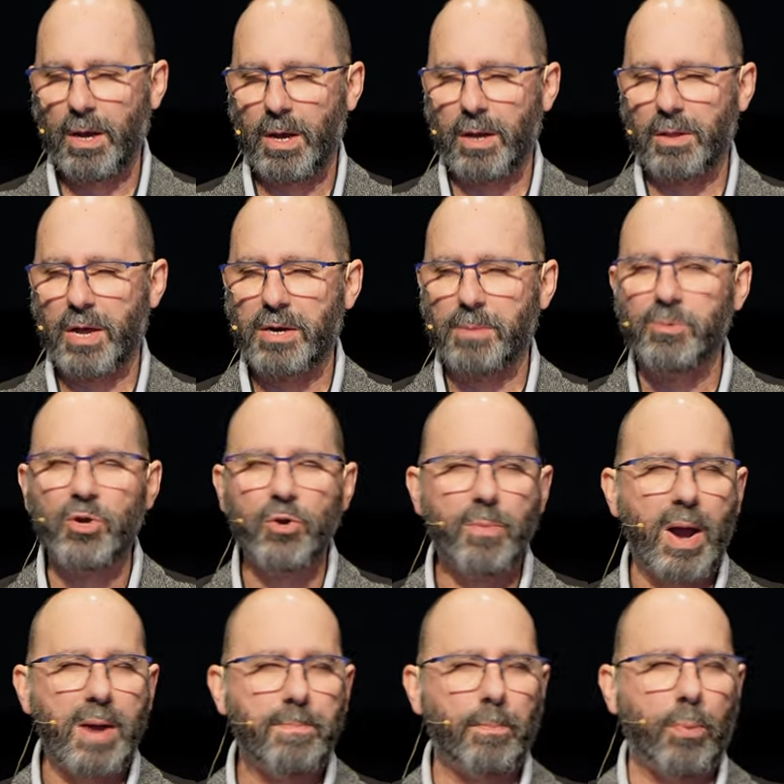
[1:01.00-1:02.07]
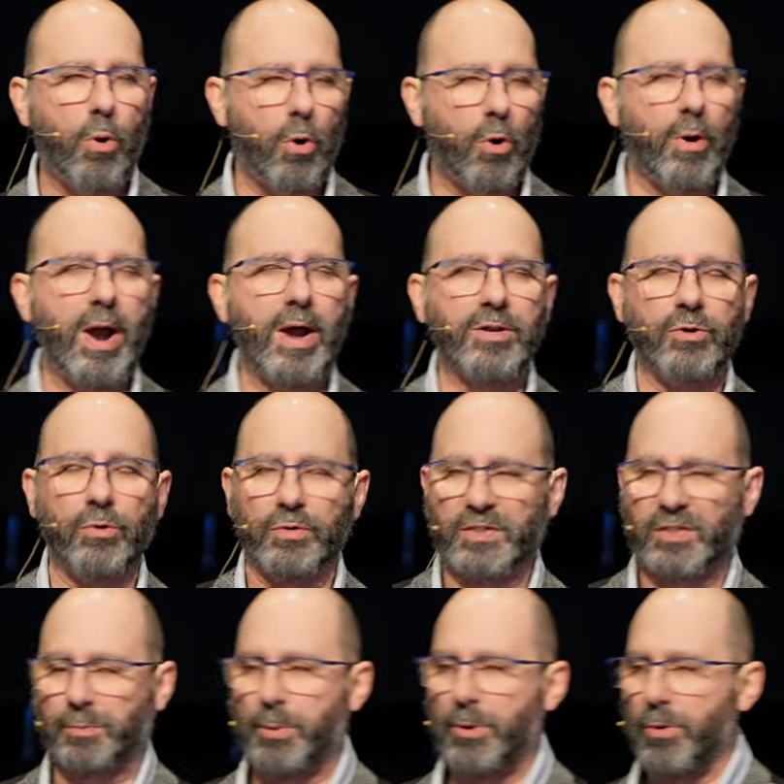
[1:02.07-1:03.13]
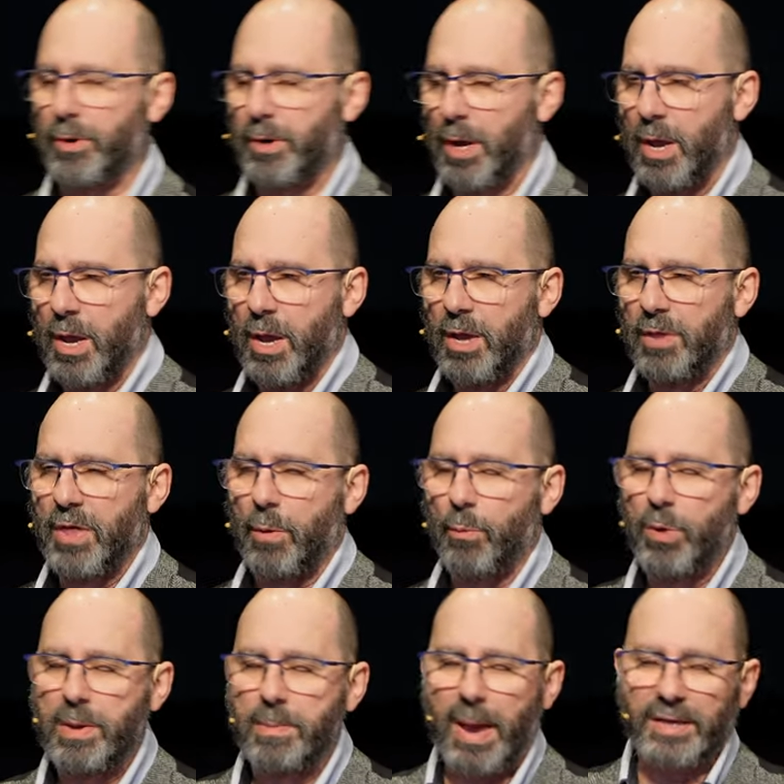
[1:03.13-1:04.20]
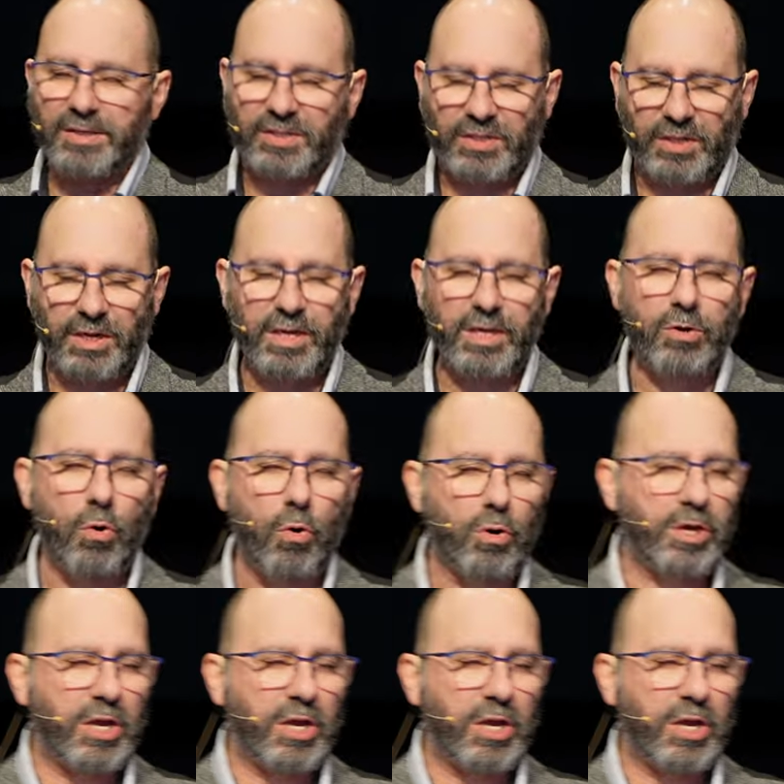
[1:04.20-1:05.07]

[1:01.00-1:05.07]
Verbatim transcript: and that you may pour out your Spirit, that we may see your